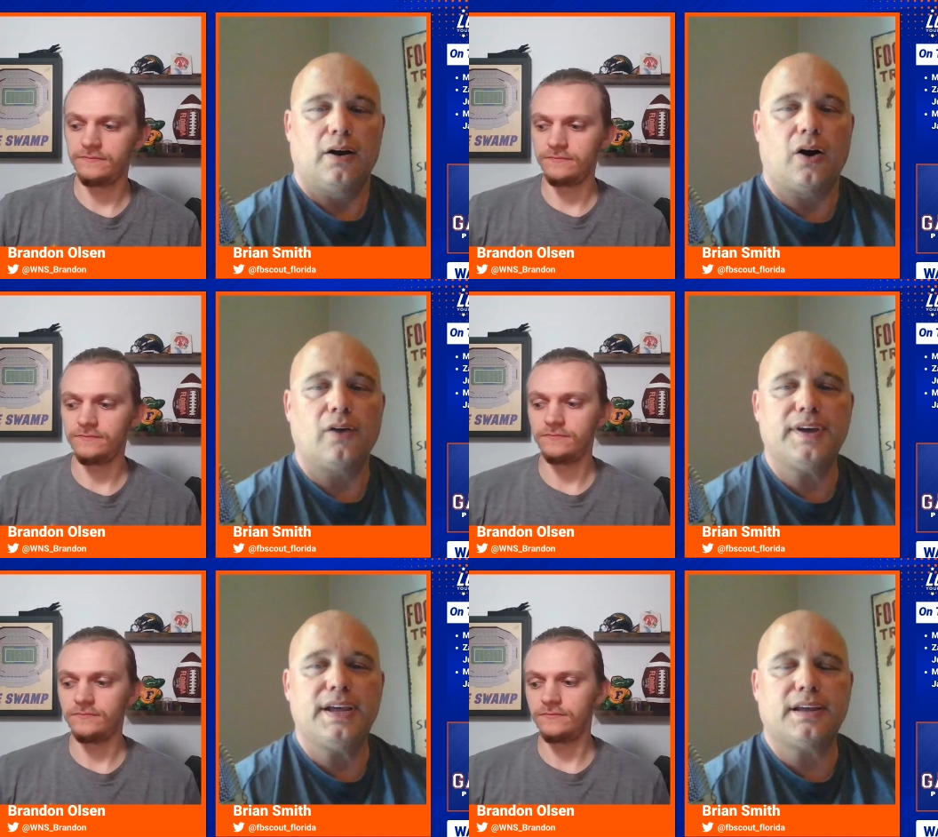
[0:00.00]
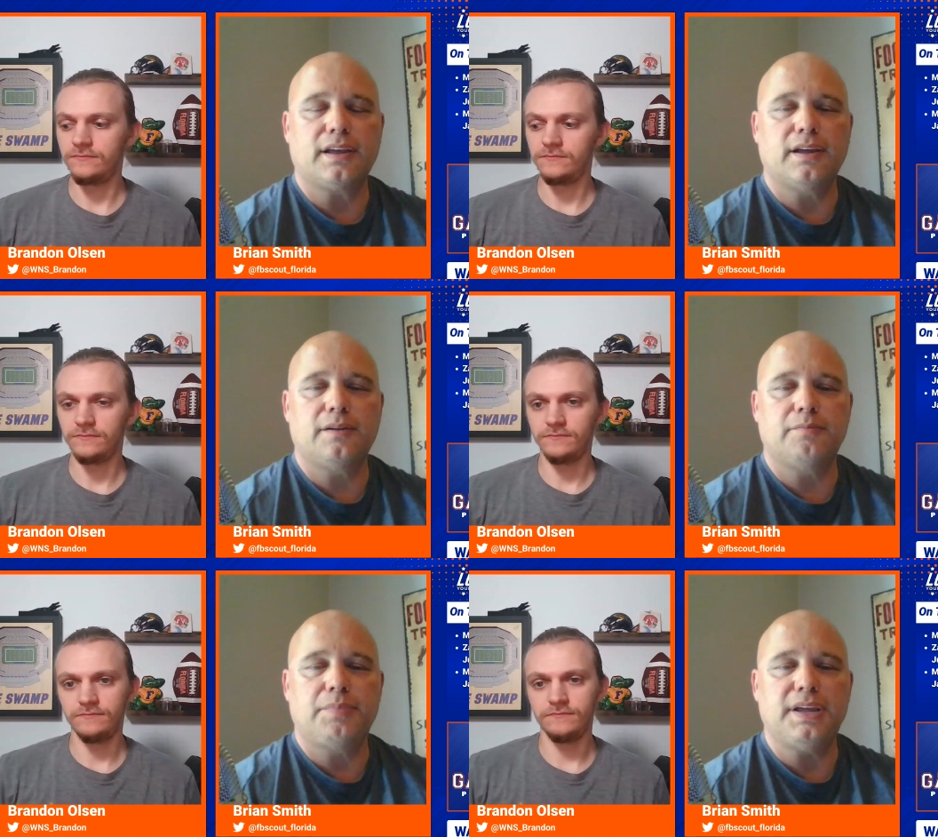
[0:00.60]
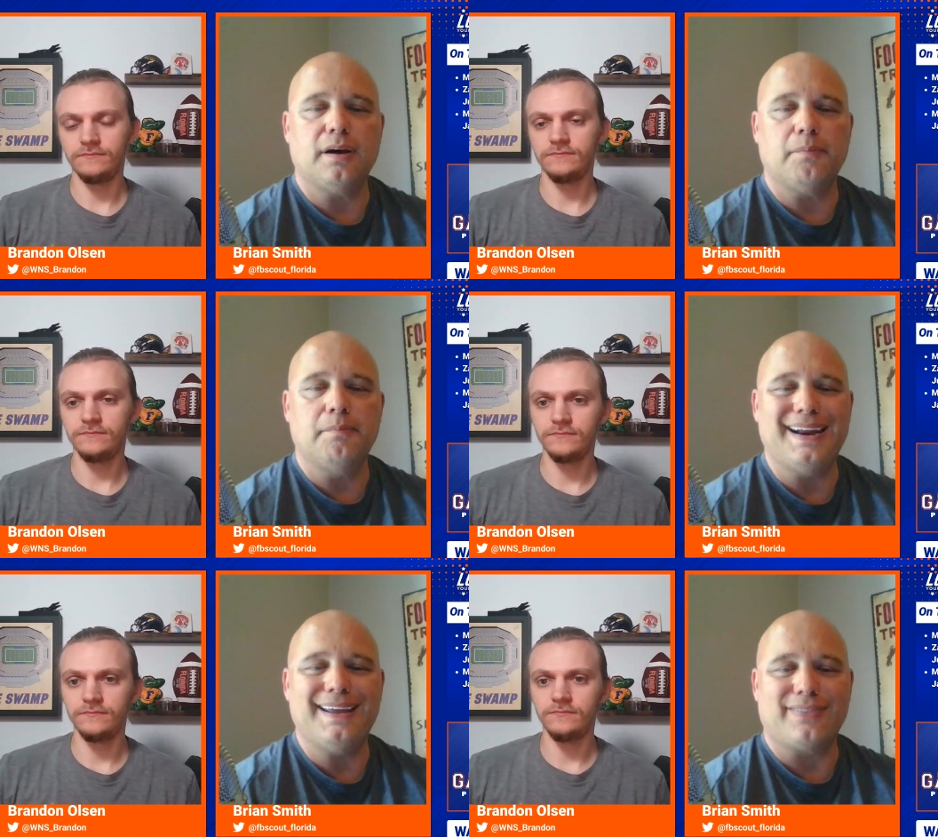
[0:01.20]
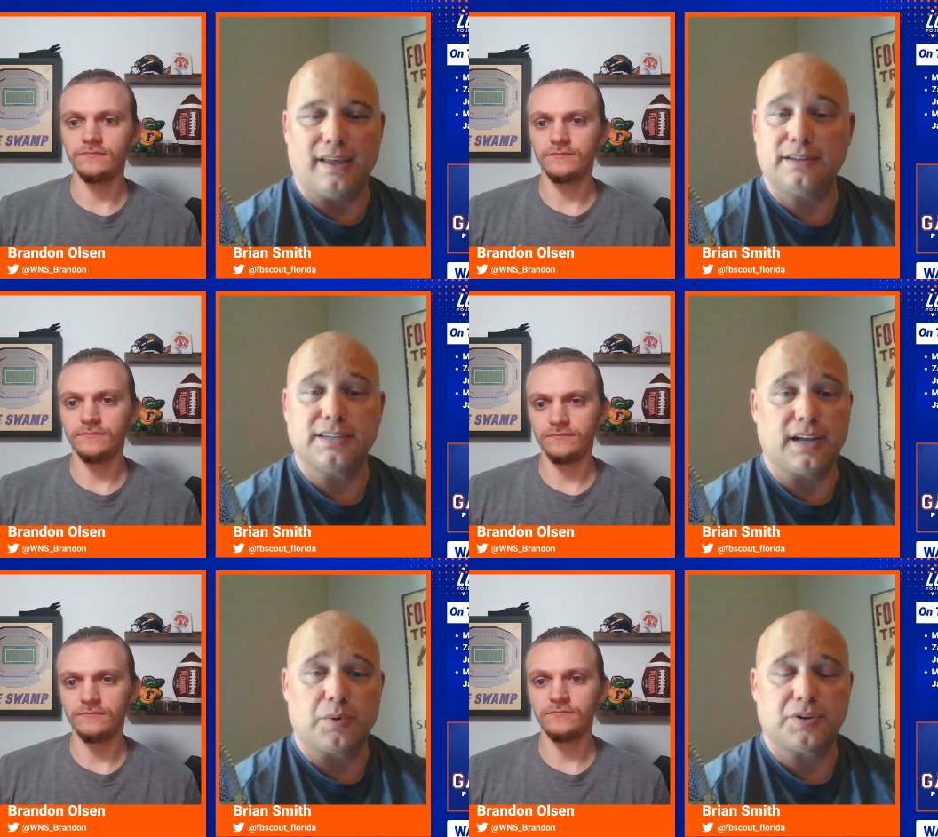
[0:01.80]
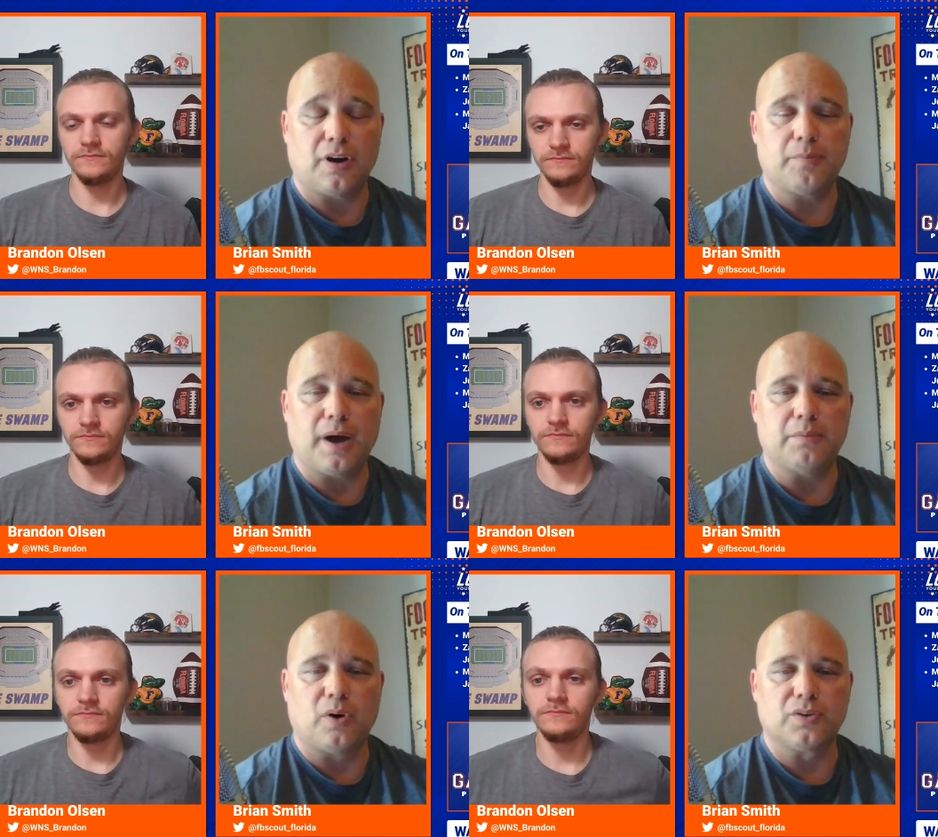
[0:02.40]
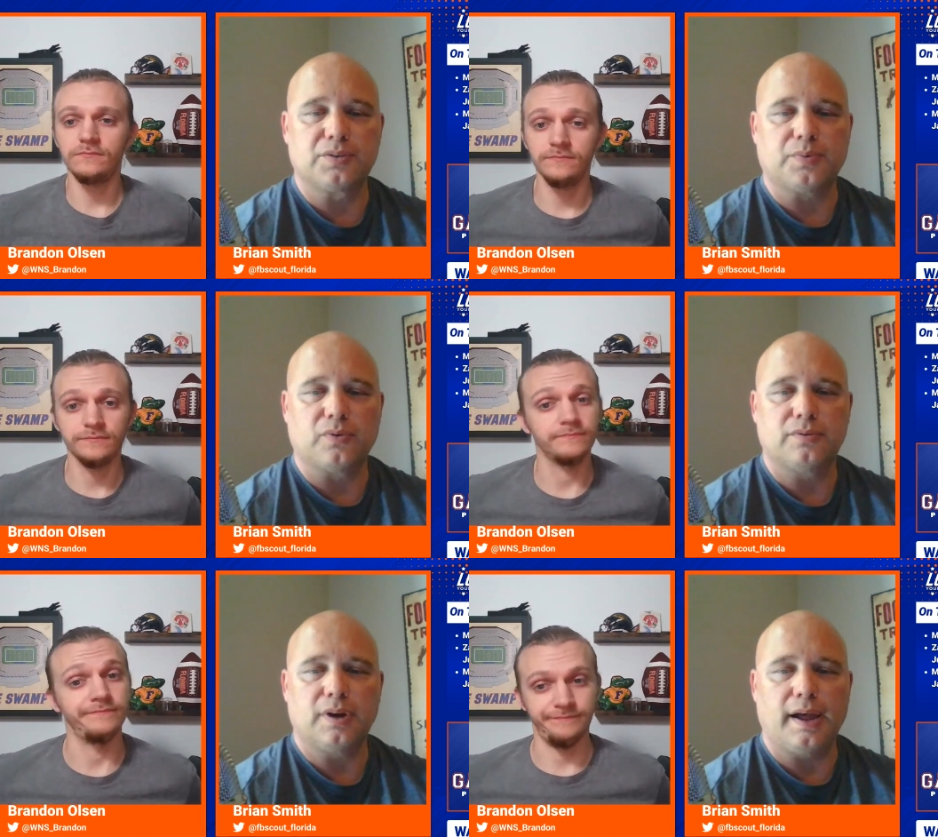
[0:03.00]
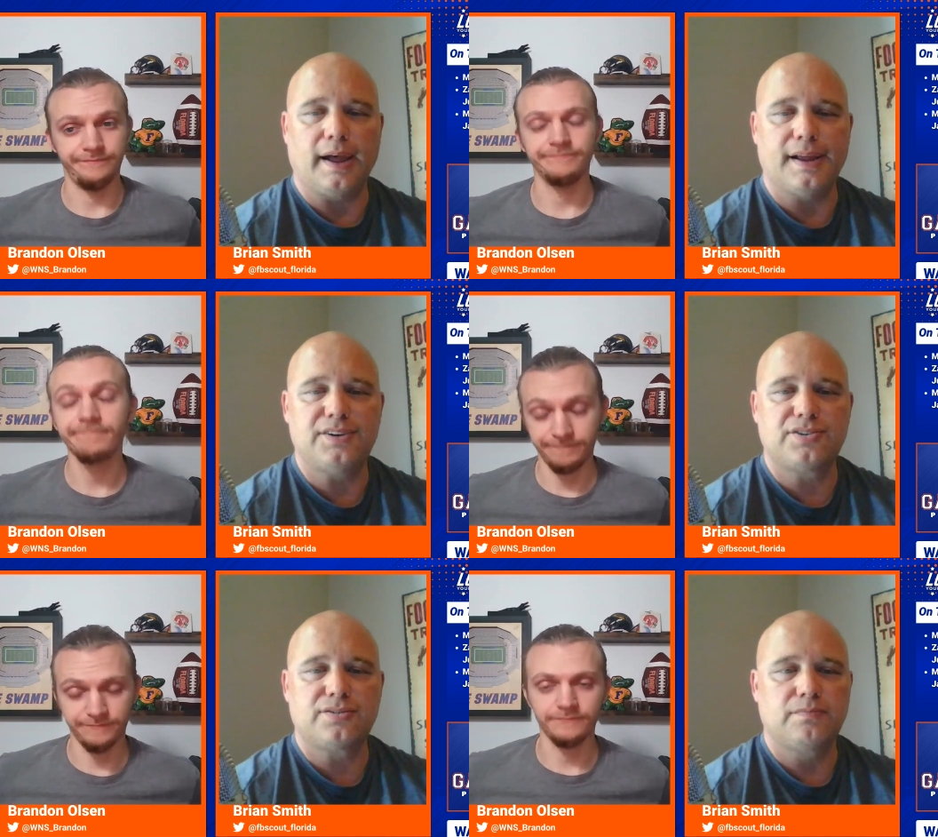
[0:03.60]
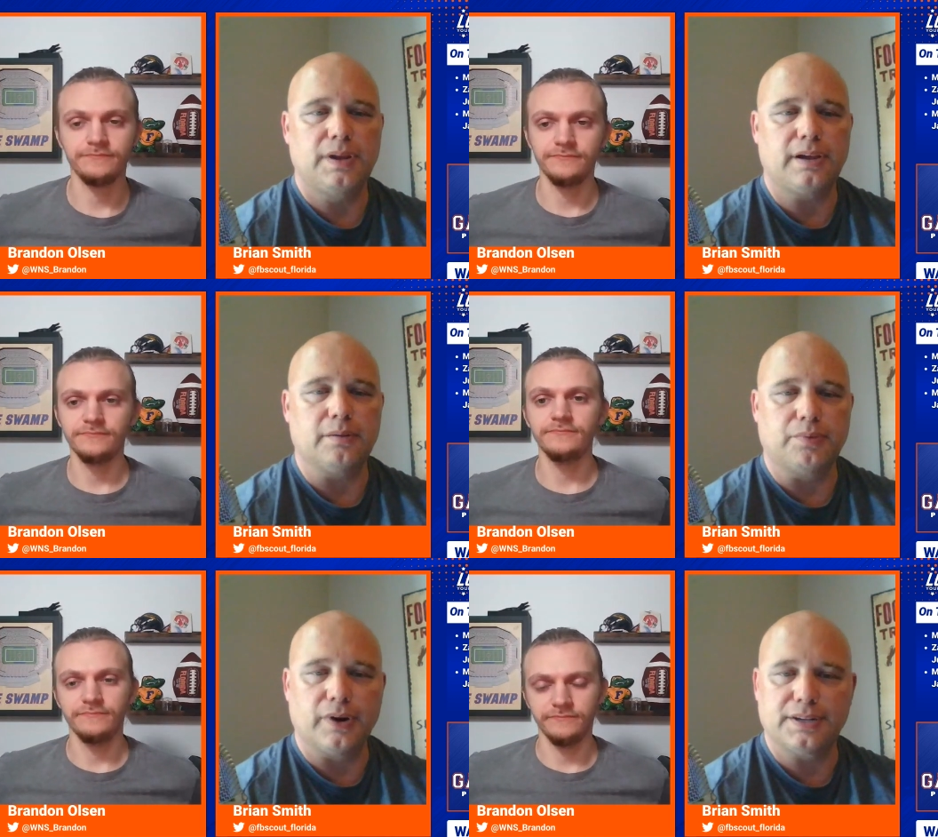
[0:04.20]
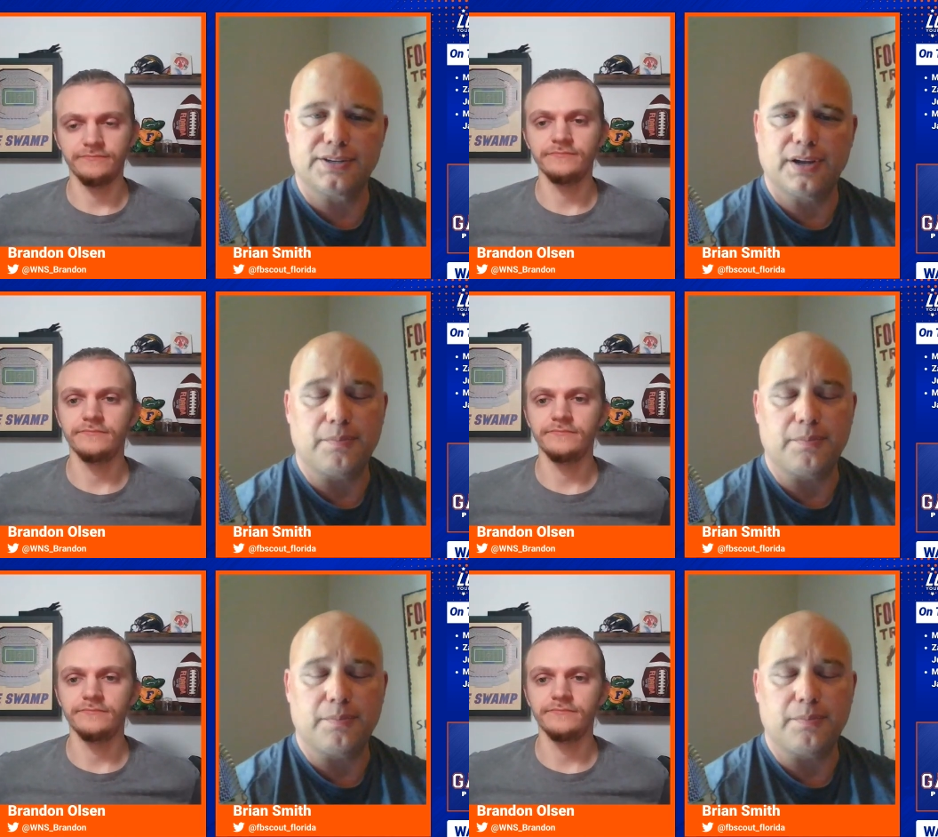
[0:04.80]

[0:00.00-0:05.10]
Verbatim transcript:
Speaker 1: Harvey can be many things. Again, we're talking about multiple edge. He could blitz. He